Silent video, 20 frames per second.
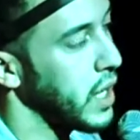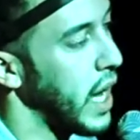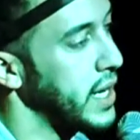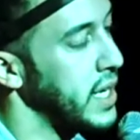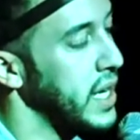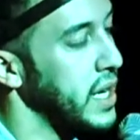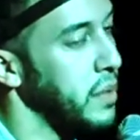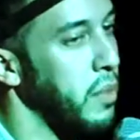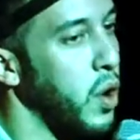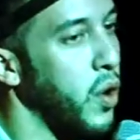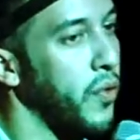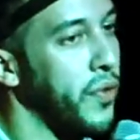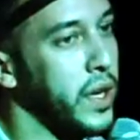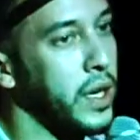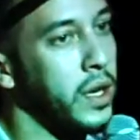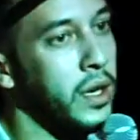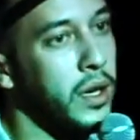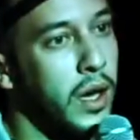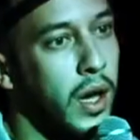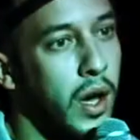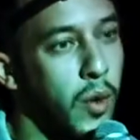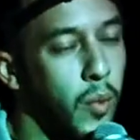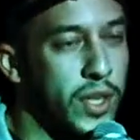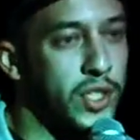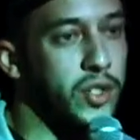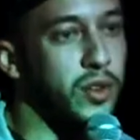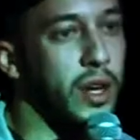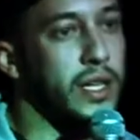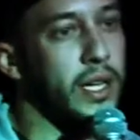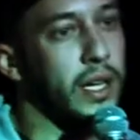I did a movie. that
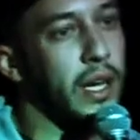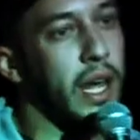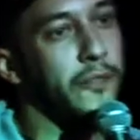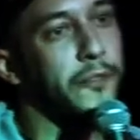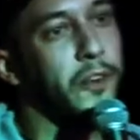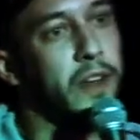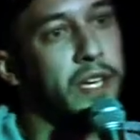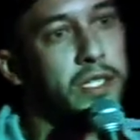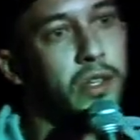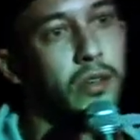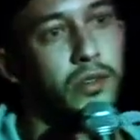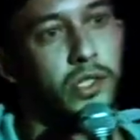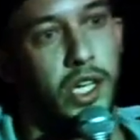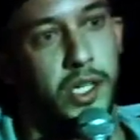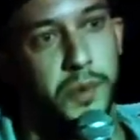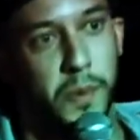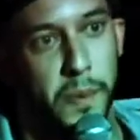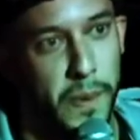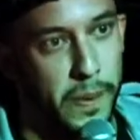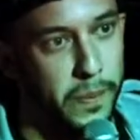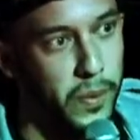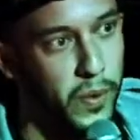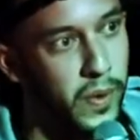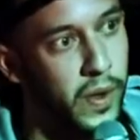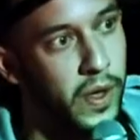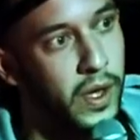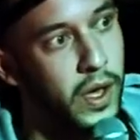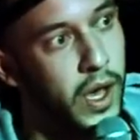went straight to Netflix. Don't judge me, people.